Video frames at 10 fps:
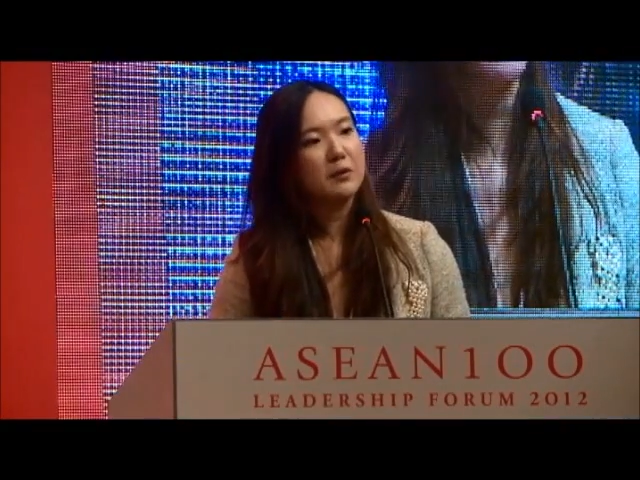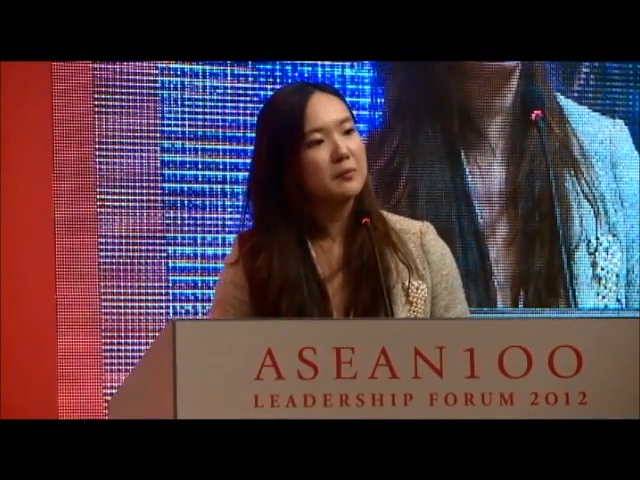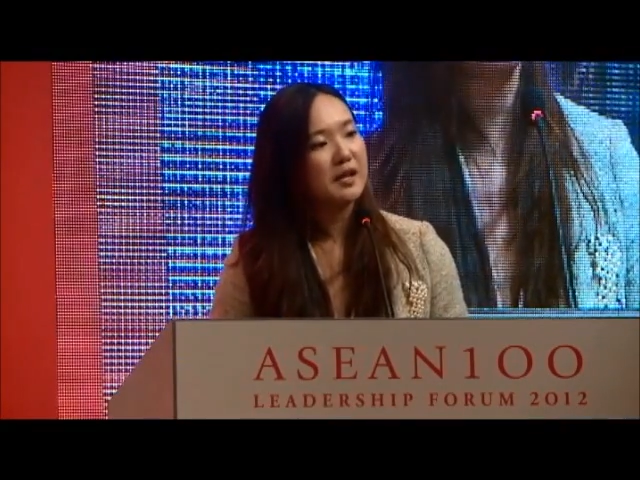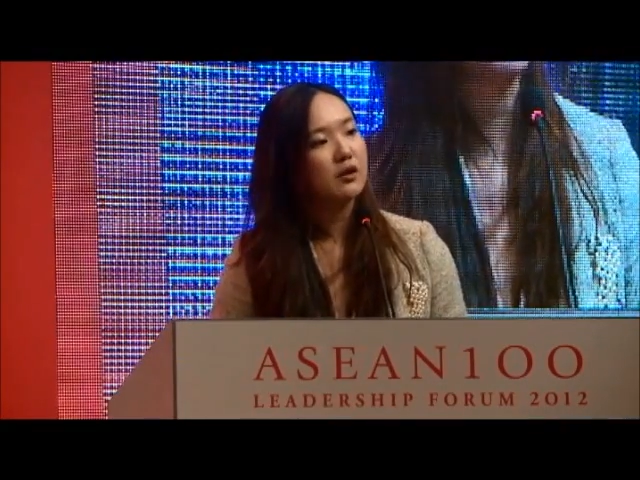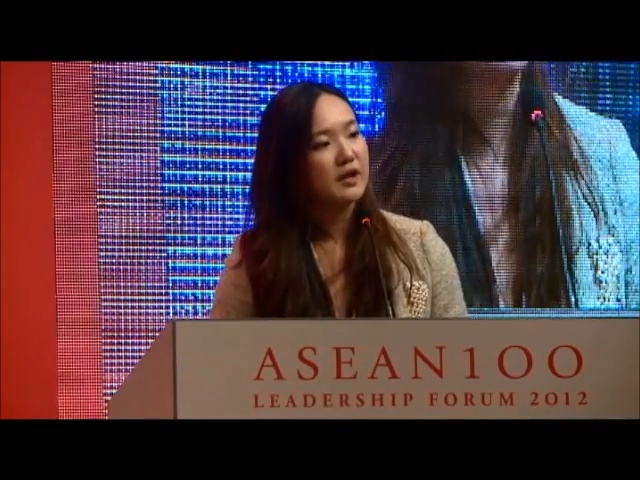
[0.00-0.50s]

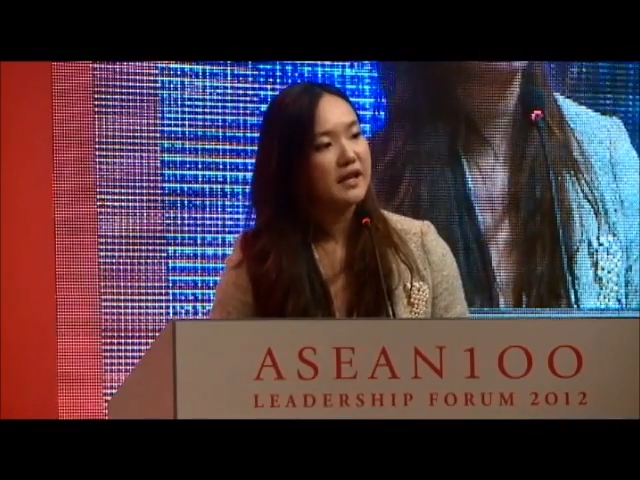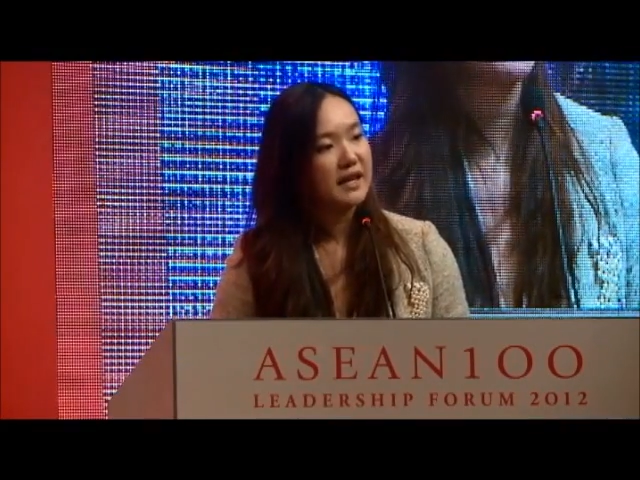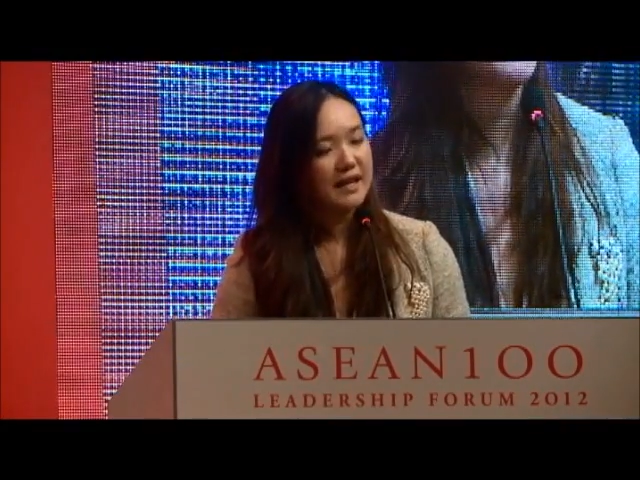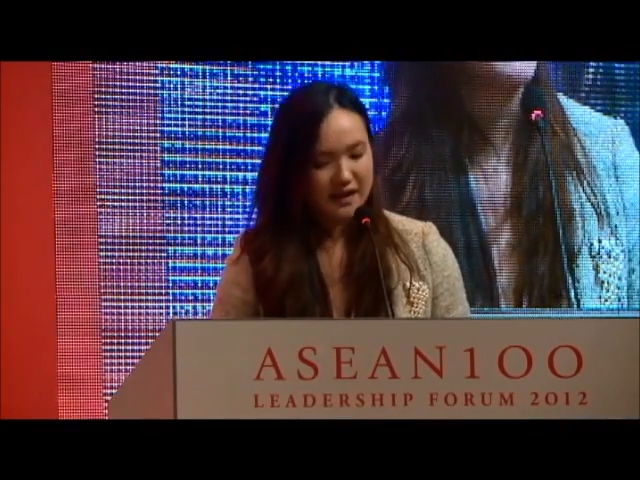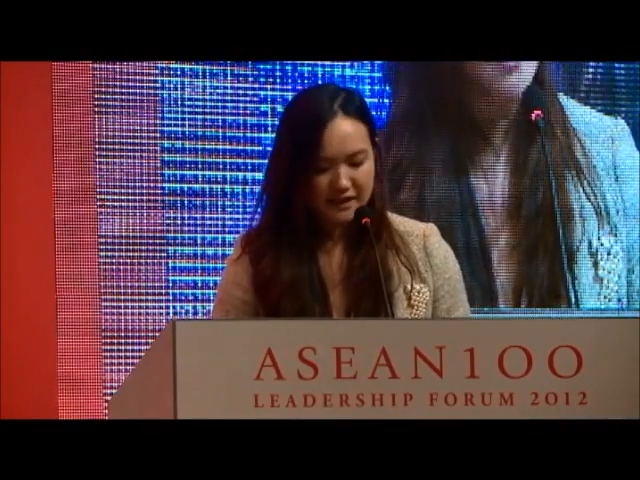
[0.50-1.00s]
we'll be looking
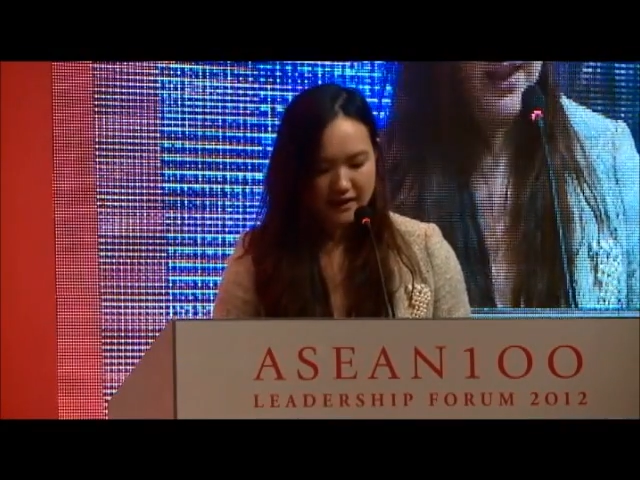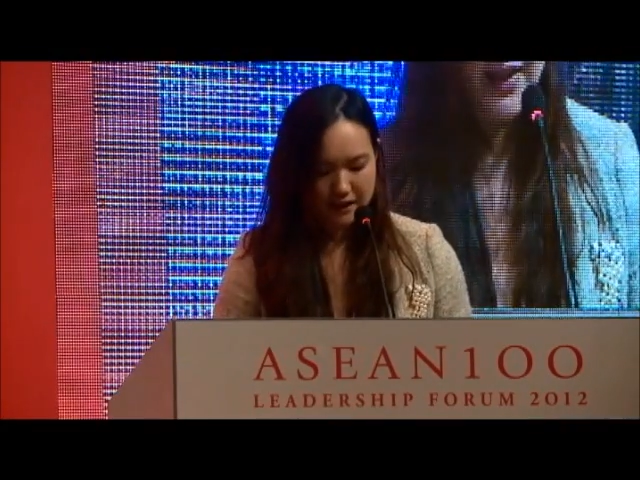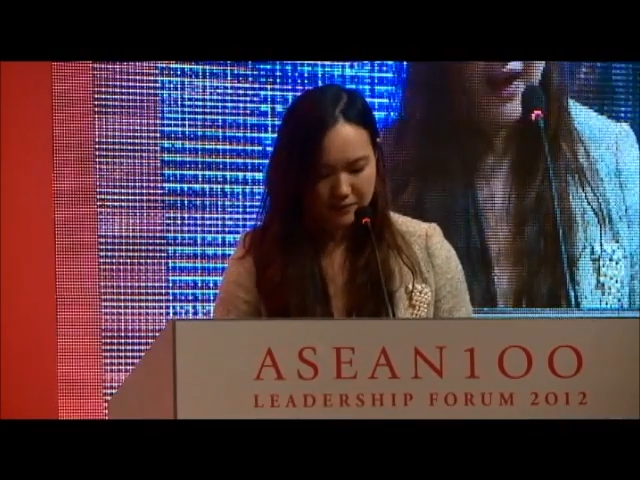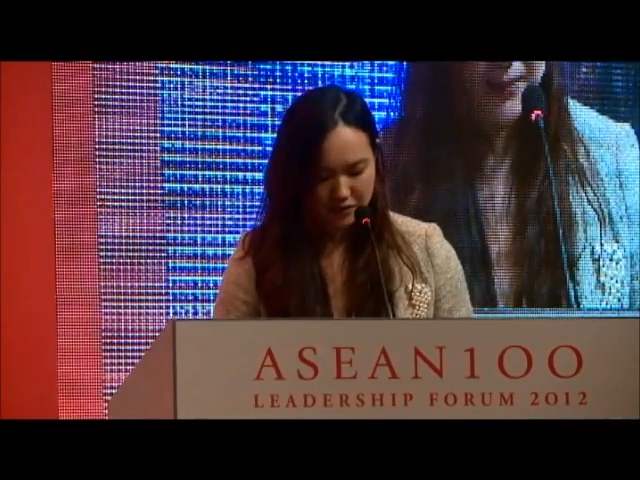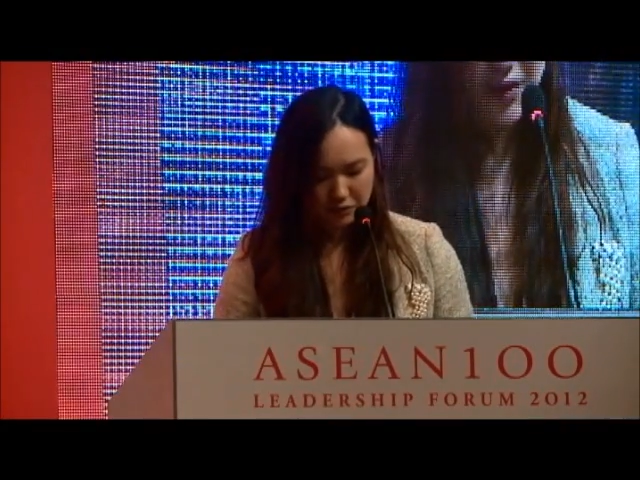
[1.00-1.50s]
at
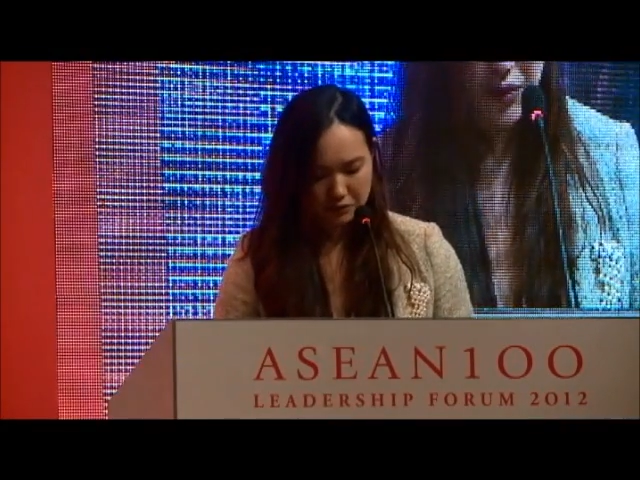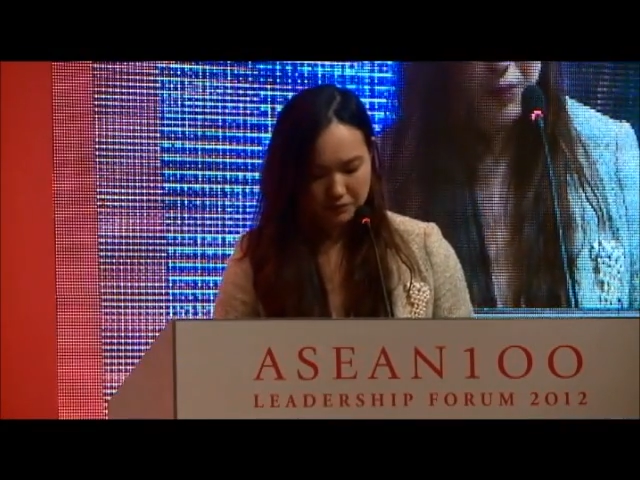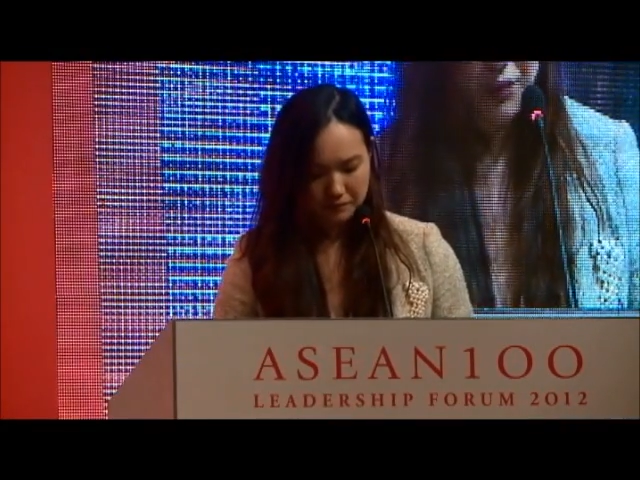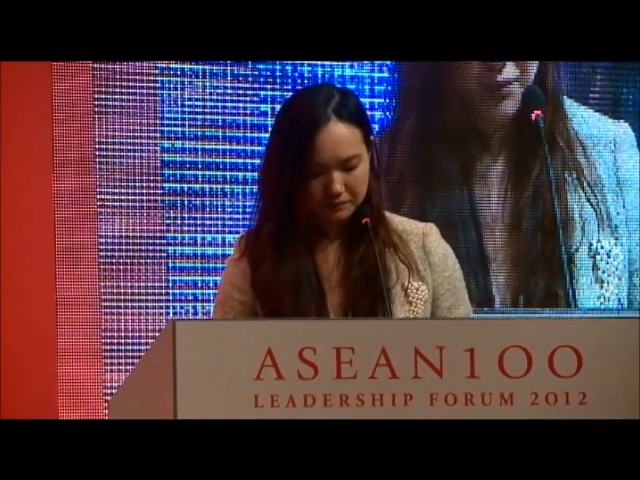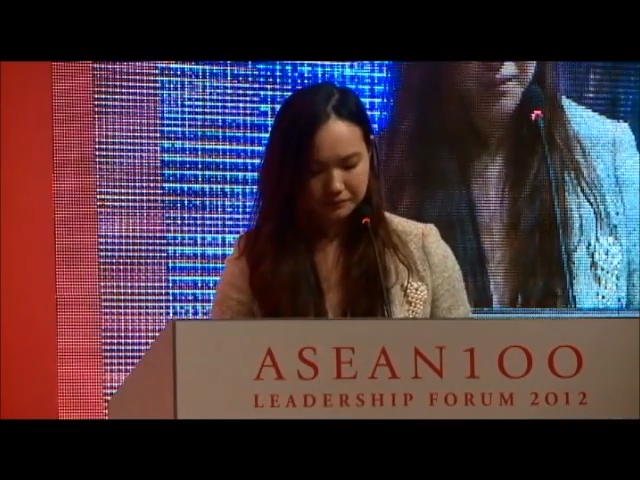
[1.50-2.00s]
anytime soon.